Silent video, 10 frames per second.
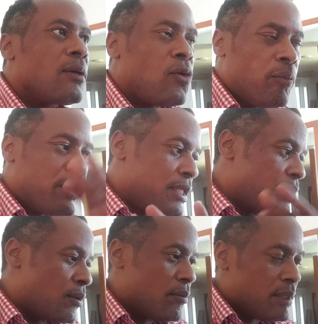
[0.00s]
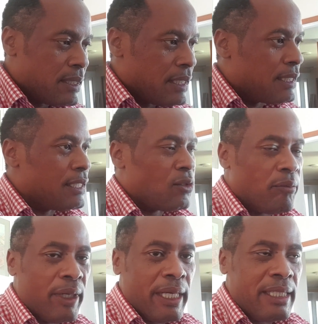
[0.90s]
corporates or businesses or
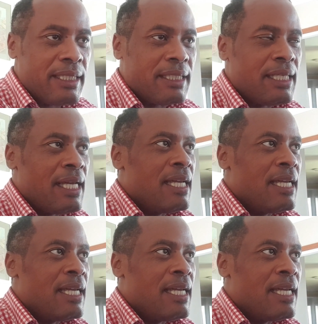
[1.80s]
brands.